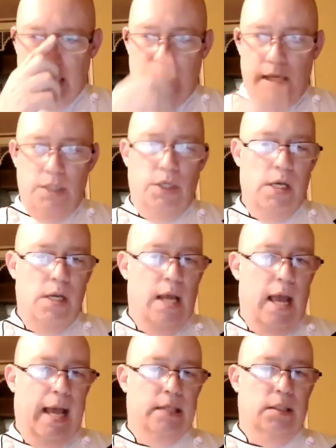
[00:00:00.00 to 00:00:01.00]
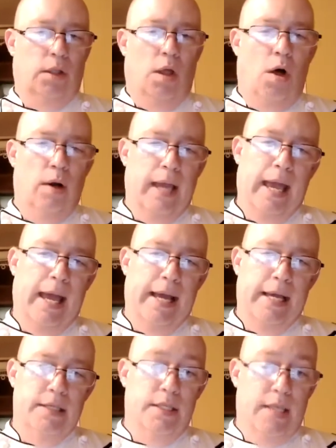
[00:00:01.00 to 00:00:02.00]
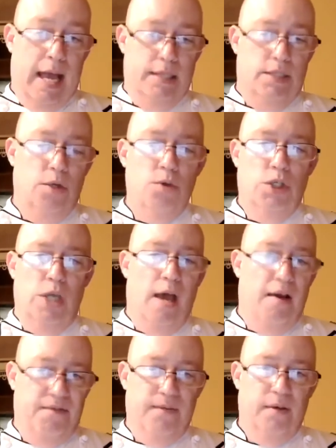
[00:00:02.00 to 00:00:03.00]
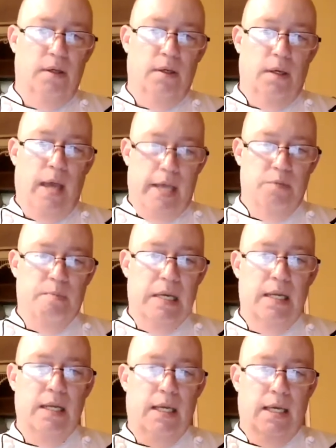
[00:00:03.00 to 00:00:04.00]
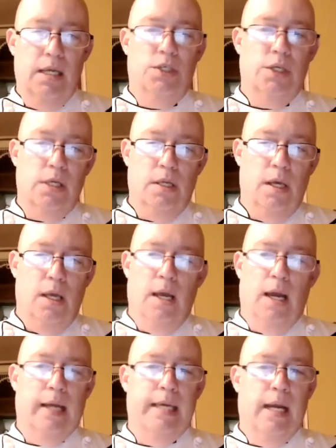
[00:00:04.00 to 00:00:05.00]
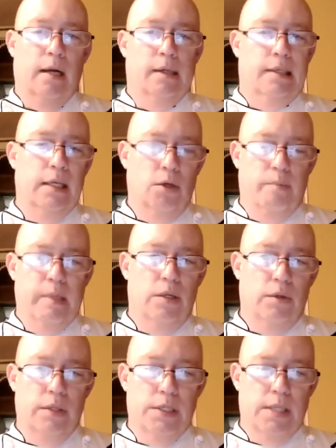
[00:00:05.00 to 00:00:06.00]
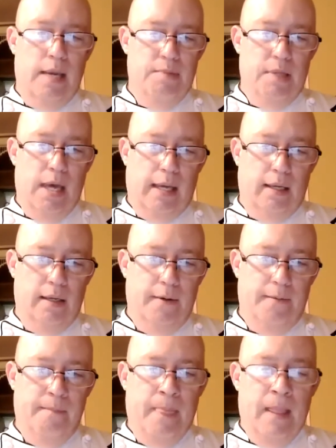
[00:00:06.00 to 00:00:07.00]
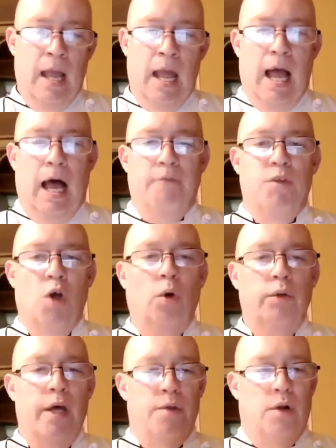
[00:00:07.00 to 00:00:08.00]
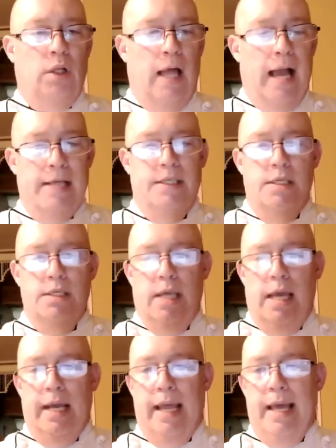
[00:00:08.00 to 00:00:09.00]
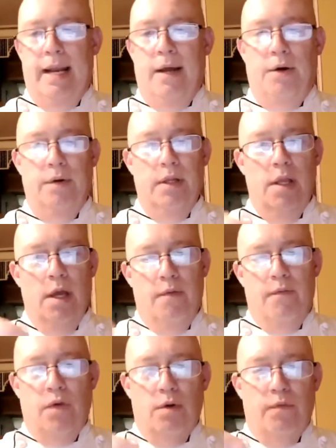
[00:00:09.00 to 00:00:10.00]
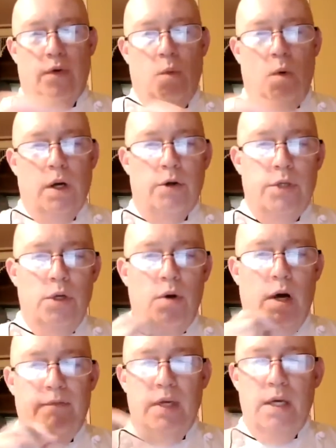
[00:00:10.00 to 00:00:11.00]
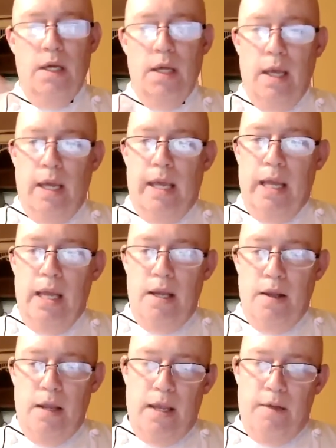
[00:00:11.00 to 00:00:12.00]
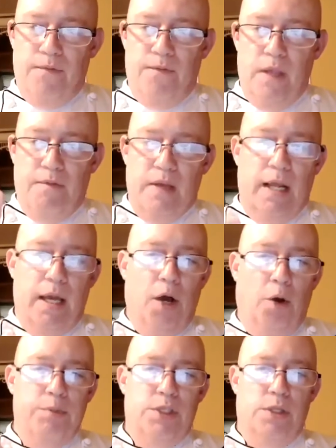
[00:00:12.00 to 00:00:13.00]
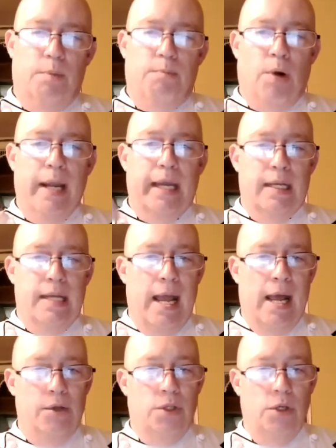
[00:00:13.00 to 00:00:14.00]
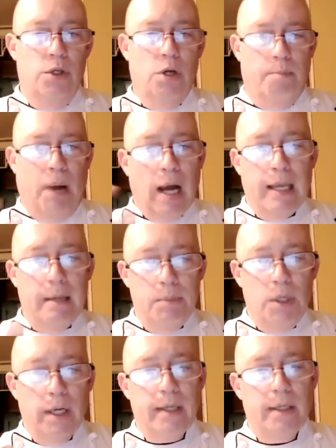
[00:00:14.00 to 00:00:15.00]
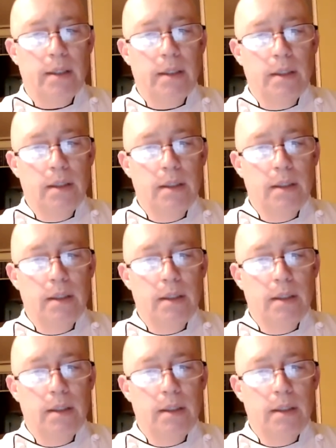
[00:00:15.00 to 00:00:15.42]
in a kitchen as long as that sous chef has been in the kitchen, I guarantee you'll be doing the same thing. I've told other classes, and I'll, for one or two of you, if it helps to break it down to your pocketbook,